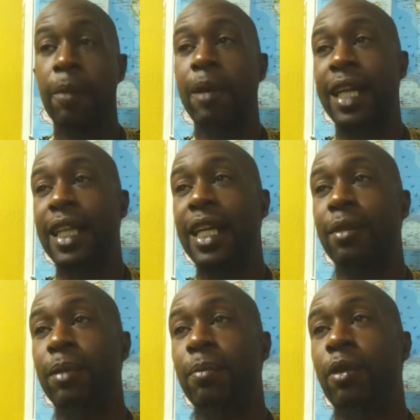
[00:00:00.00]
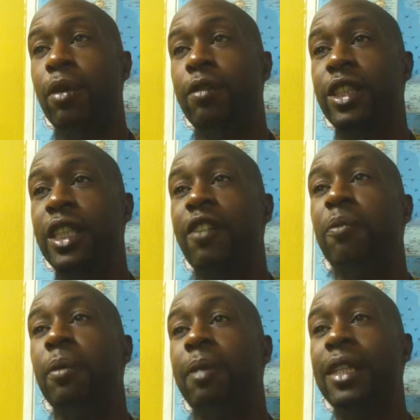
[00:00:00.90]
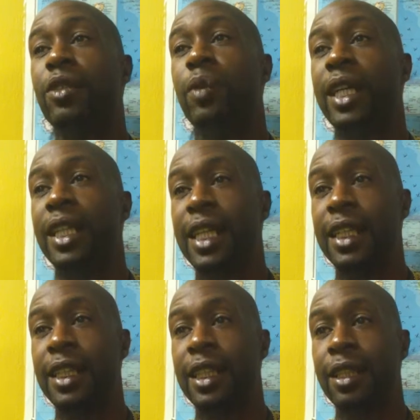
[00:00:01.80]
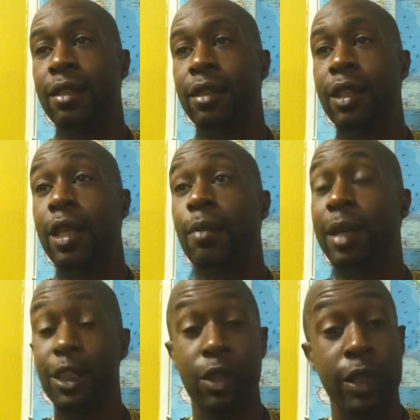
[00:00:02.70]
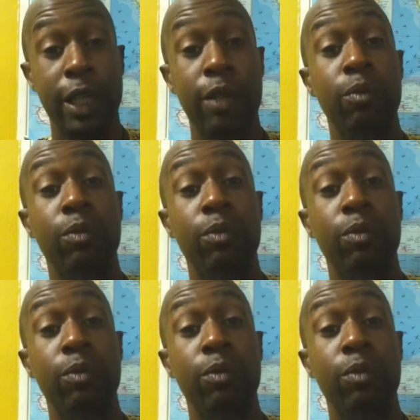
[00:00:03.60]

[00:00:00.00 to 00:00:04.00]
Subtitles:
But I think it'd be more of a self-perpetuating entity based on it